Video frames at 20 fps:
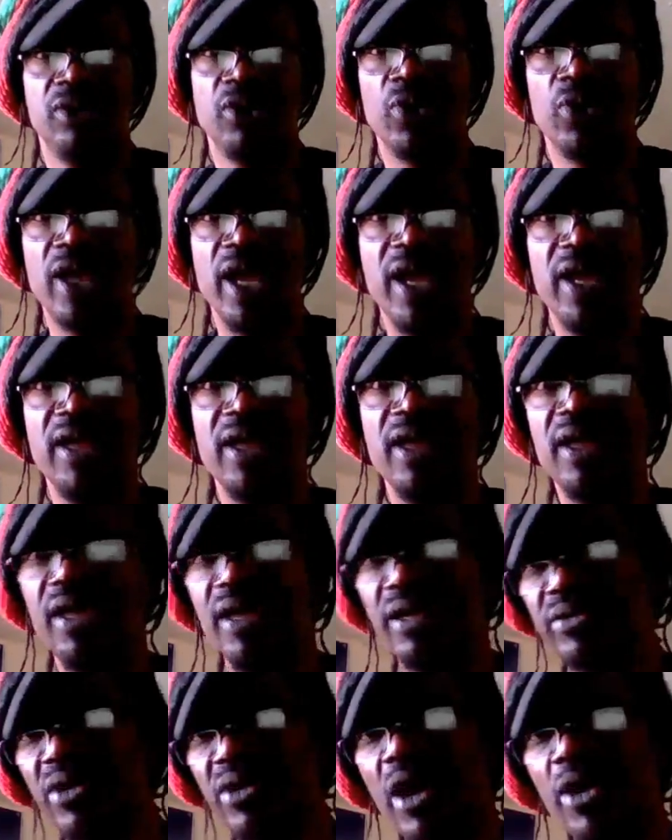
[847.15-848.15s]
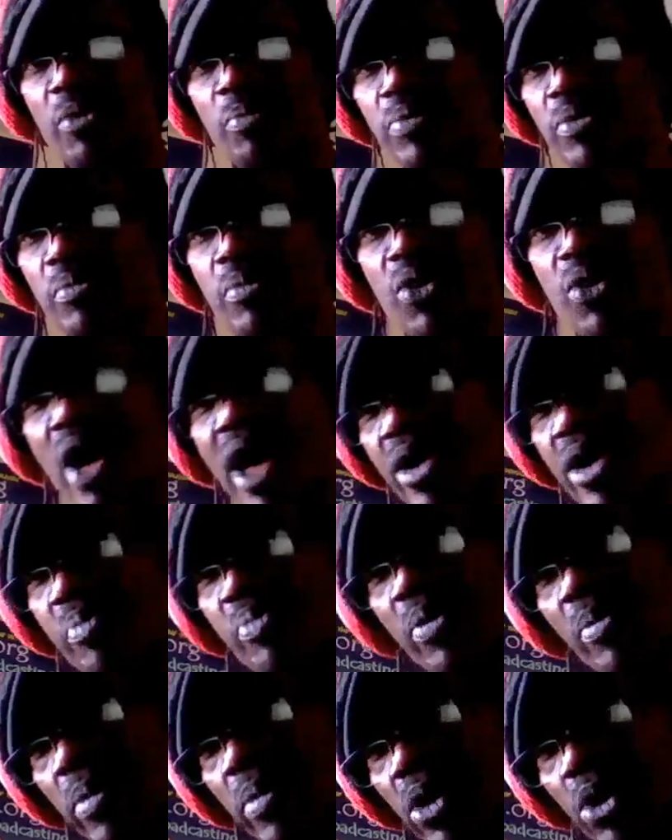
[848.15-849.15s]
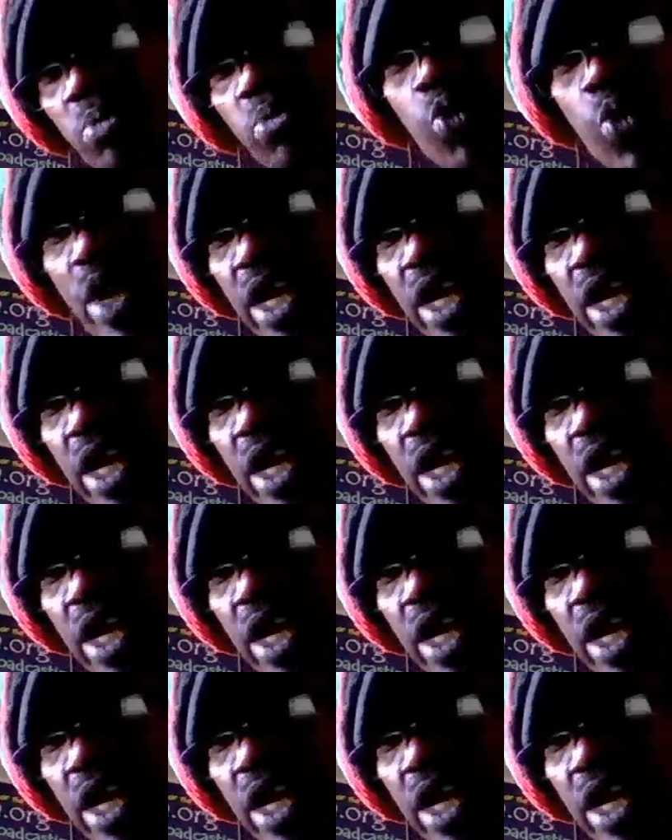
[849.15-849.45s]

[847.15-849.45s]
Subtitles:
Okay? I don't promote